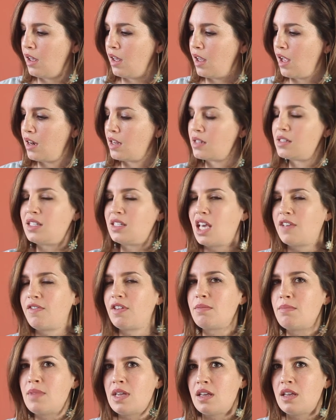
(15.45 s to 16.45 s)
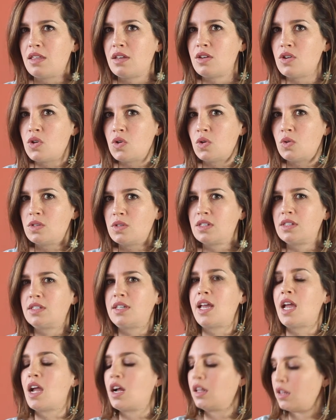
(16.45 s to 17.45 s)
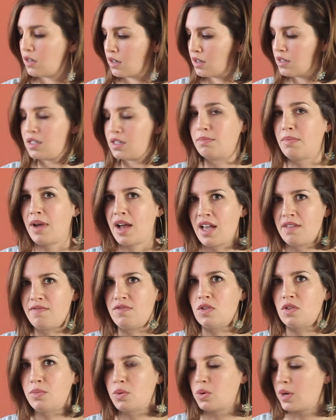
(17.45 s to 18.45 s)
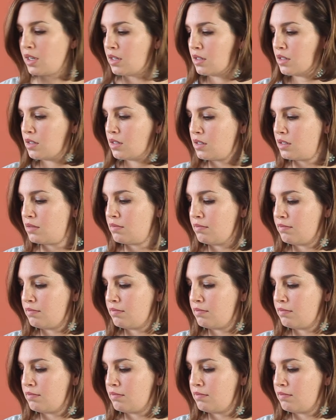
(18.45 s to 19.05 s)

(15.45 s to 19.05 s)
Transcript: and it's giving me the news tailored to my viewpoints.